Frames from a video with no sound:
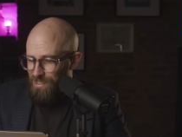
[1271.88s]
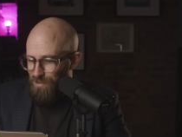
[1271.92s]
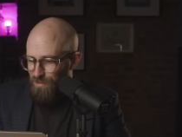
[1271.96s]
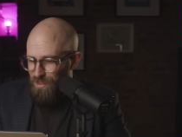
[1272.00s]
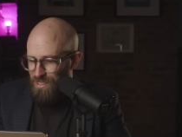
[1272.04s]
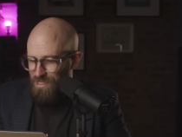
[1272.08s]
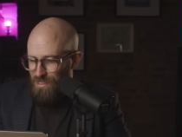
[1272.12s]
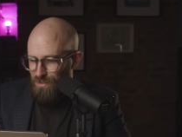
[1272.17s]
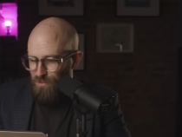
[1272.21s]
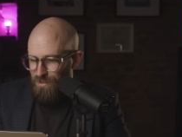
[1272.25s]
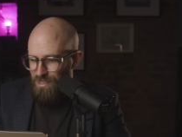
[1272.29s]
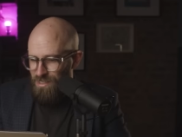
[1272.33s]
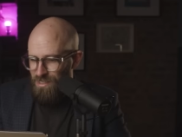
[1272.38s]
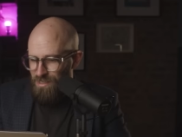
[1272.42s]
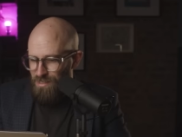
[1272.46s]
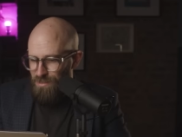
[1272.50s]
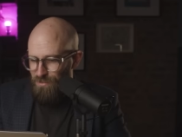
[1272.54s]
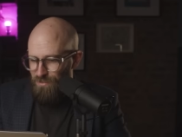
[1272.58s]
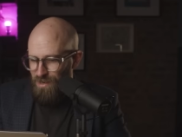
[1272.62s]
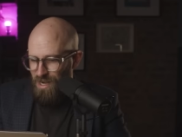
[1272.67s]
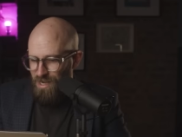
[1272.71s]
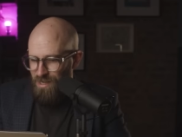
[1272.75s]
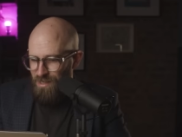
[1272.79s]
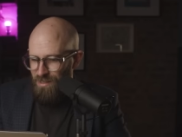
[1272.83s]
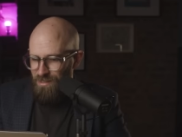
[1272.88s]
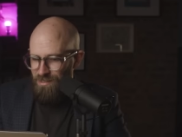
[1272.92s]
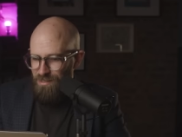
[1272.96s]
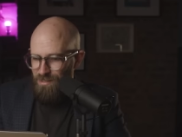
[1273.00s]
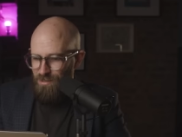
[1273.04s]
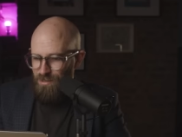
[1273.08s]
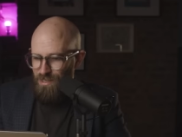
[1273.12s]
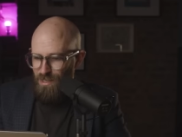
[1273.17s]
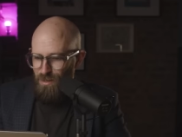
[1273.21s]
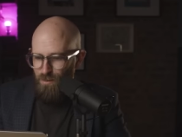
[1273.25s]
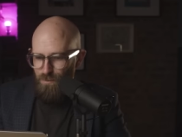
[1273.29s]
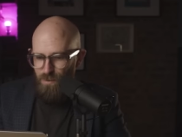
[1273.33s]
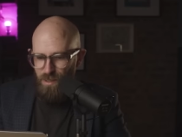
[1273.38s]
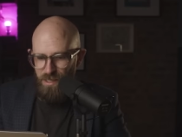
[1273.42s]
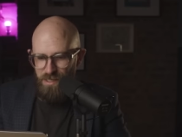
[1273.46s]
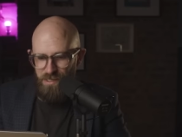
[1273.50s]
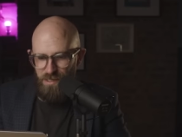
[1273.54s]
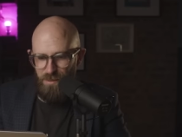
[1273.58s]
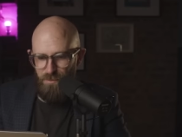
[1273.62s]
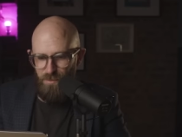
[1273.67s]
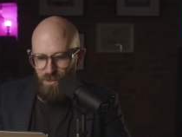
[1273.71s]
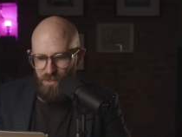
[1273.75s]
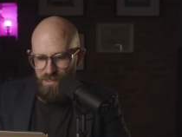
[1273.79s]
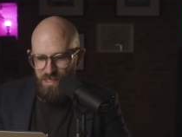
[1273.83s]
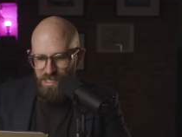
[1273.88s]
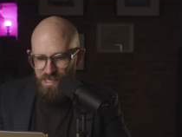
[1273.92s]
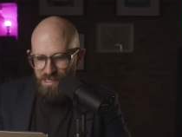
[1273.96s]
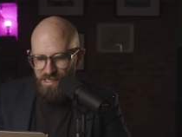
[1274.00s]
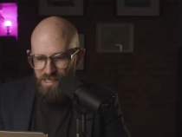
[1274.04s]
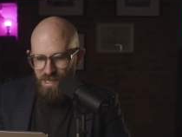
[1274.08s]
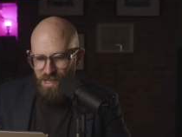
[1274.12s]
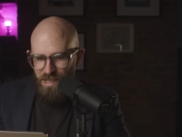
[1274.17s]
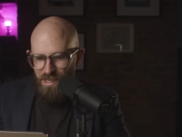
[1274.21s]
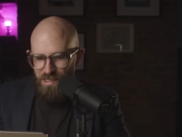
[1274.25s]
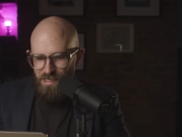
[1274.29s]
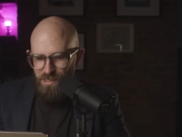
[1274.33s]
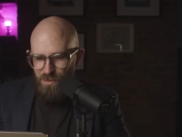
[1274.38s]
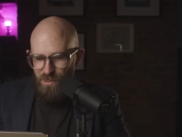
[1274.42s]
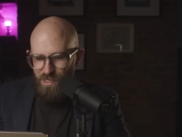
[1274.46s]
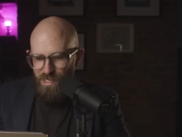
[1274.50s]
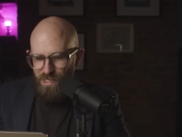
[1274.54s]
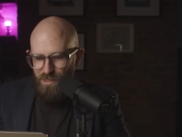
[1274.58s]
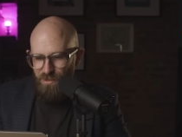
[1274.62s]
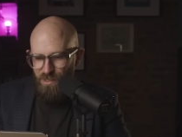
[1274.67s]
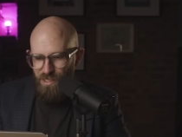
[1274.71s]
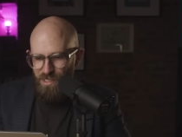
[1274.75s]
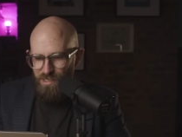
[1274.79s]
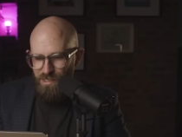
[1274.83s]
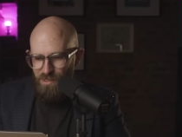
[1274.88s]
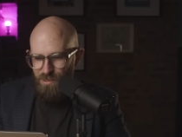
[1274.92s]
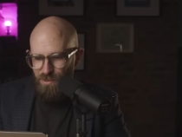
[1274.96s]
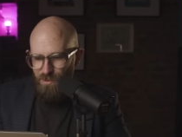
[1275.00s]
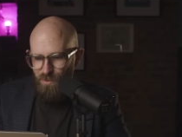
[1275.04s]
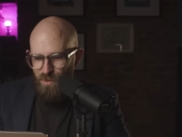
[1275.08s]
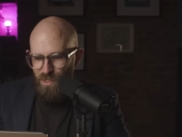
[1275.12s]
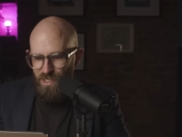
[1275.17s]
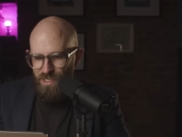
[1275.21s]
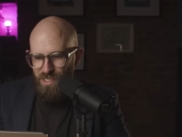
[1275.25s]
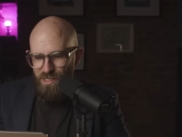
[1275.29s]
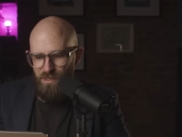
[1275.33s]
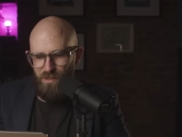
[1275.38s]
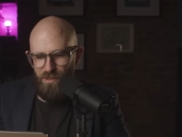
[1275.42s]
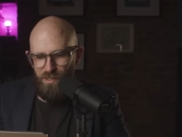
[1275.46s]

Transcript: to be submitted to regulatory and funding bodies, so I acquired good working